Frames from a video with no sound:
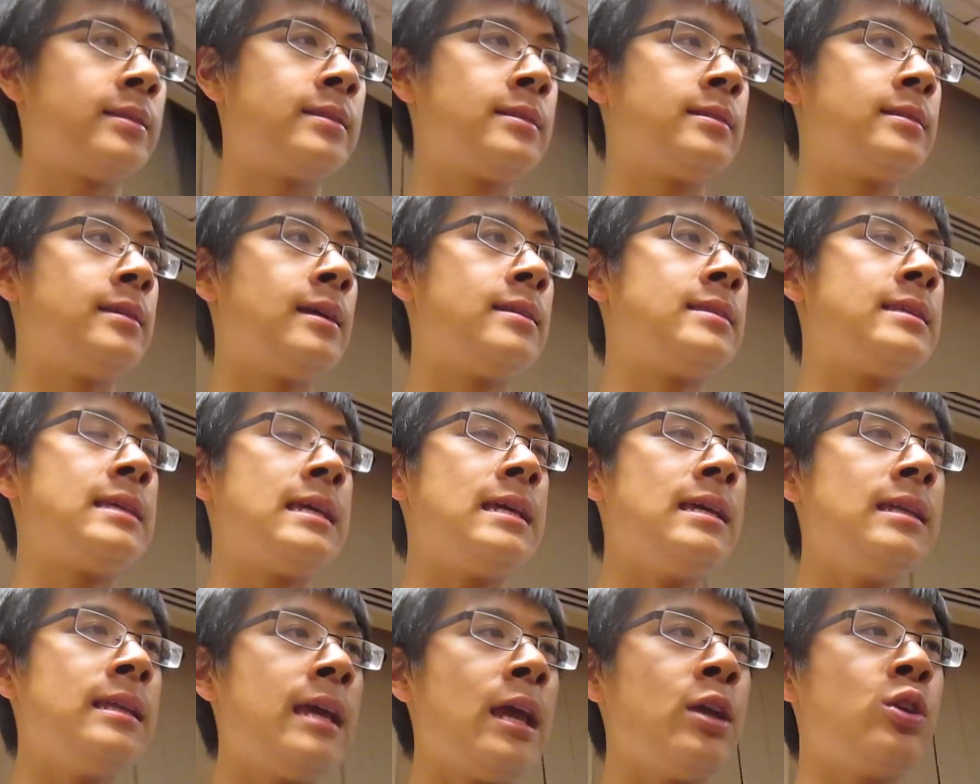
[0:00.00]
the
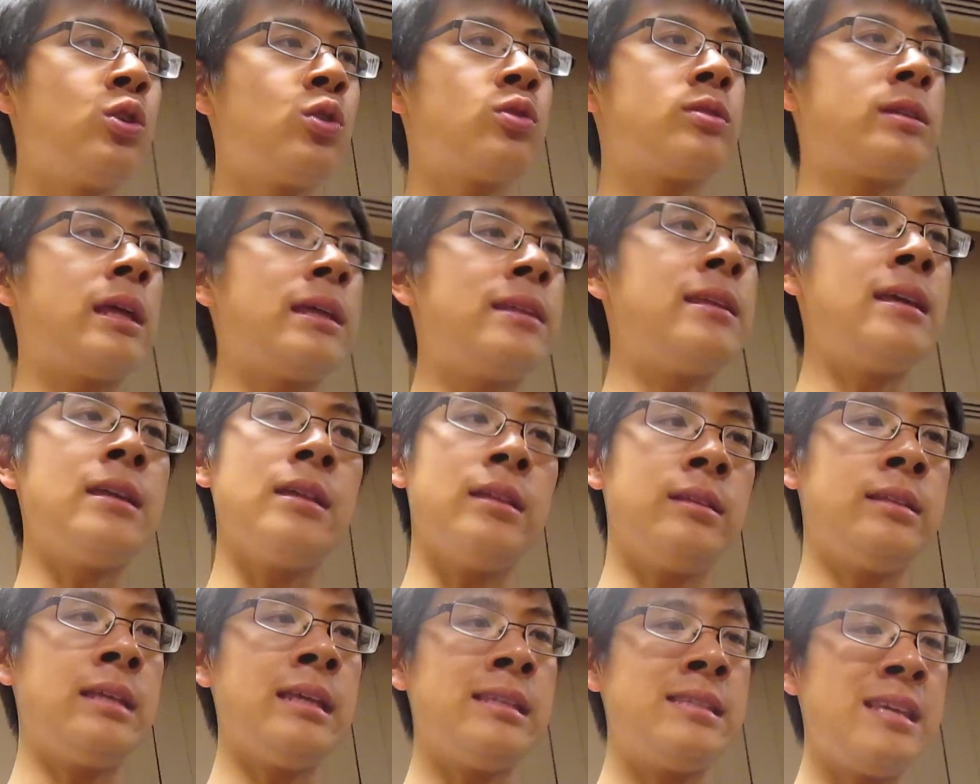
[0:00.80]
teenagers, they,
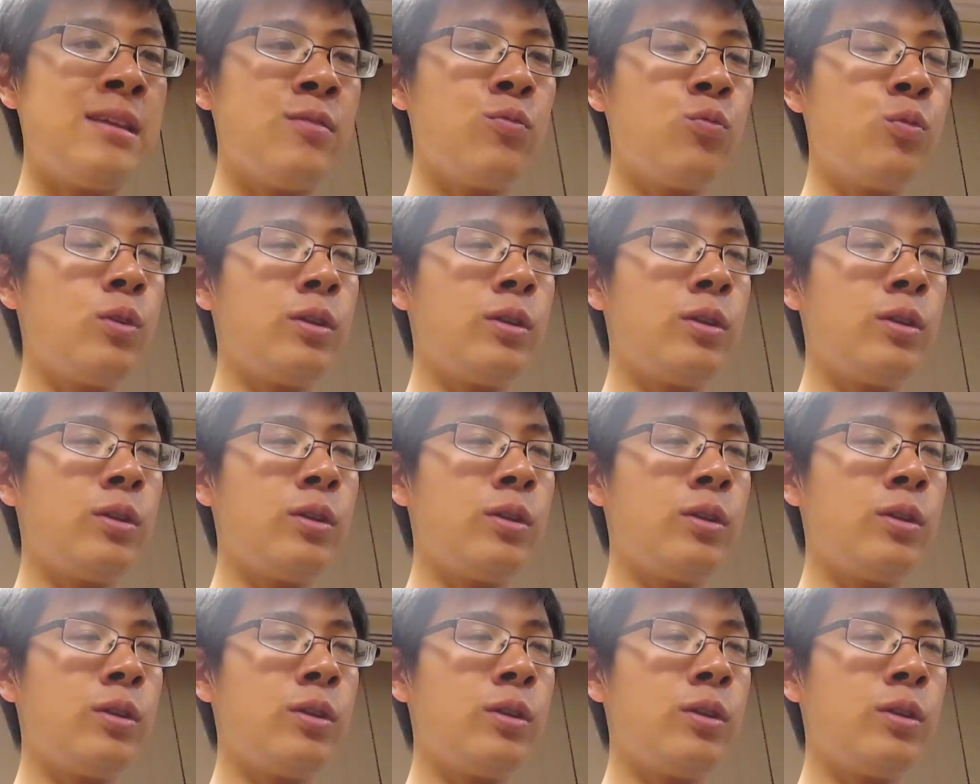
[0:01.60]
did, they didn't